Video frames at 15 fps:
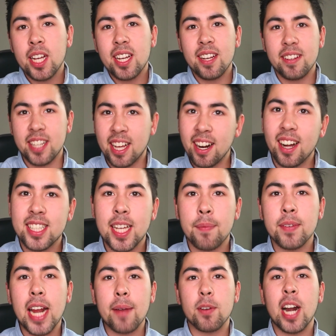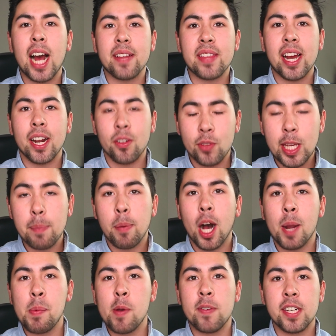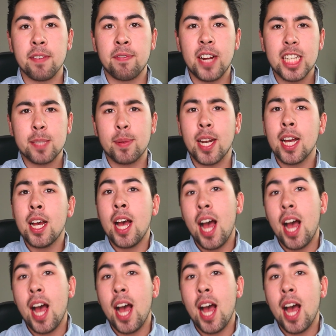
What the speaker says: The Canucks have never had that elite puck-moving defenseman.